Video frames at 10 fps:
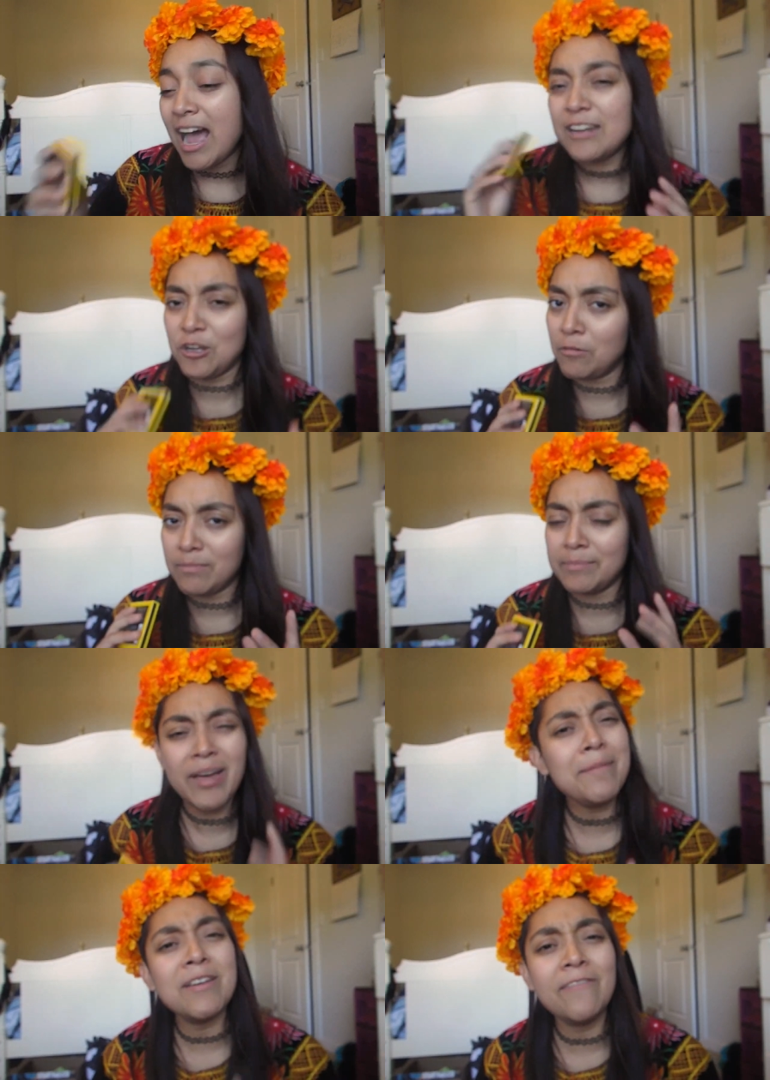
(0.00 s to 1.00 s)
I don't, I'm
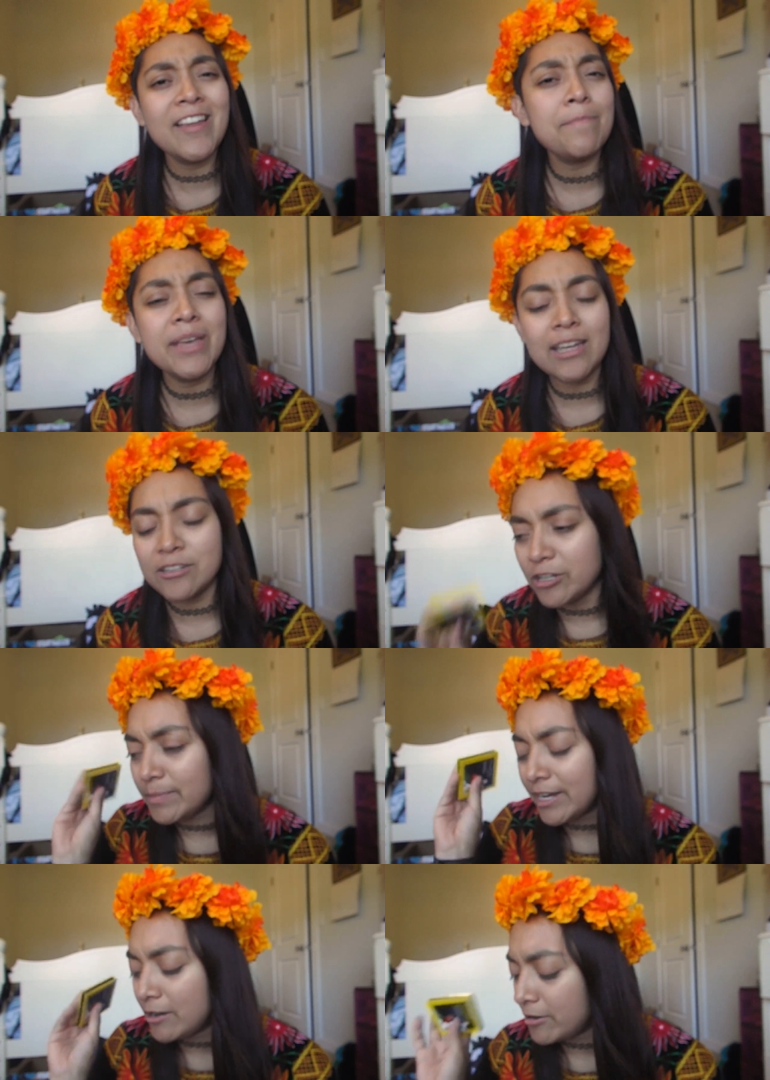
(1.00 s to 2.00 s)
not a big fan of pinky tones,
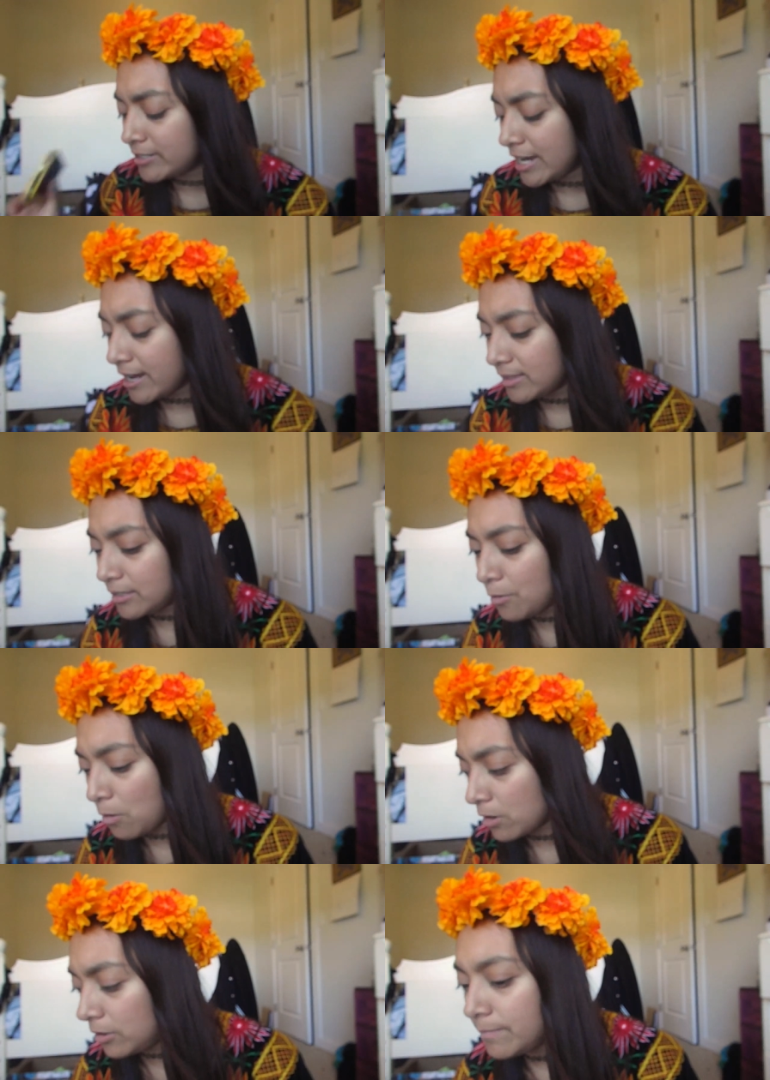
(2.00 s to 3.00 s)
but here's, I got the
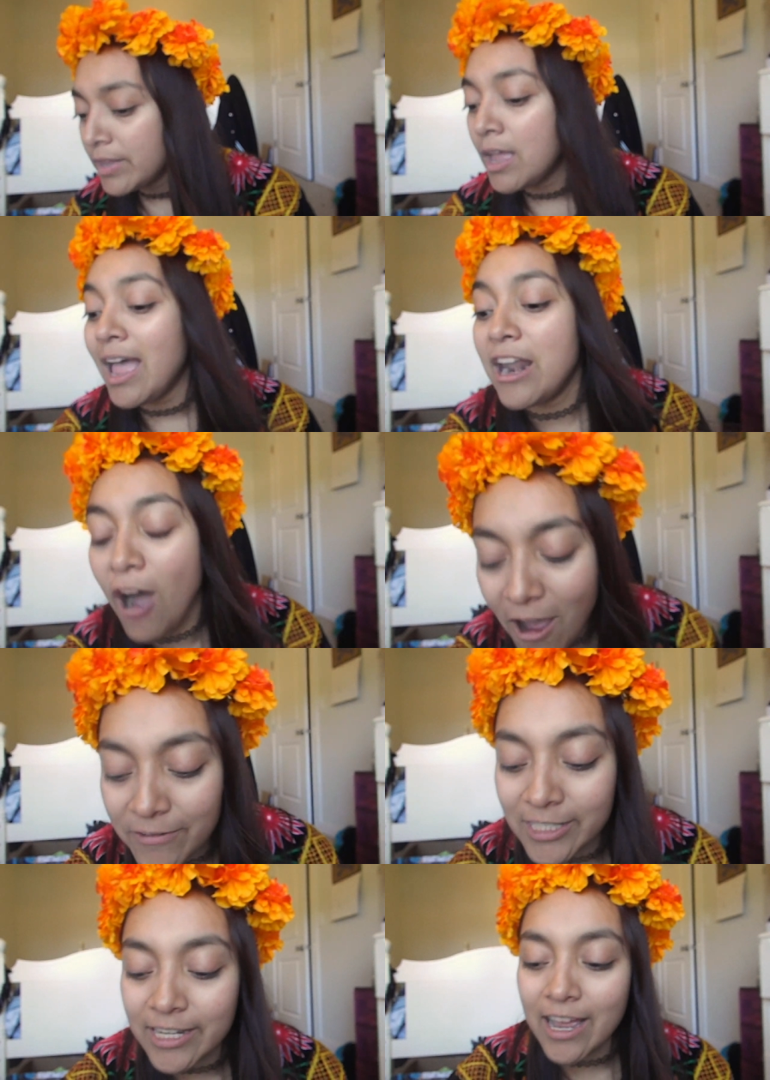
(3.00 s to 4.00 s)
coral. And
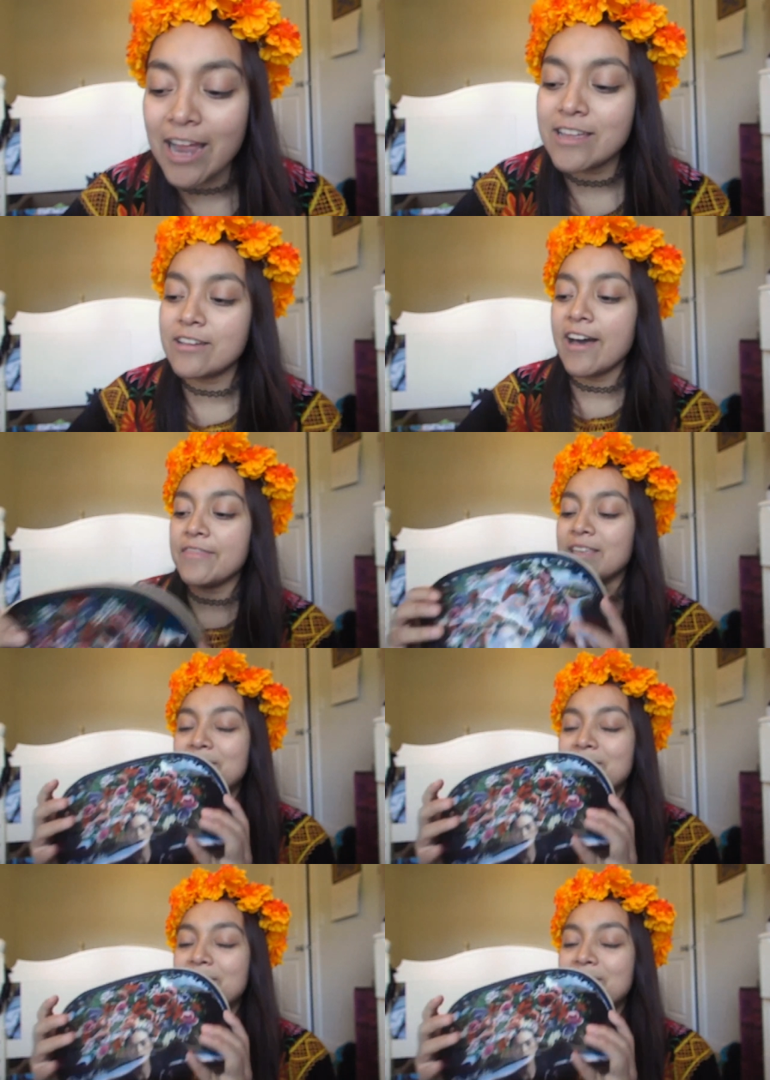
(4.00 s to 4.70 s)
obviously, I got the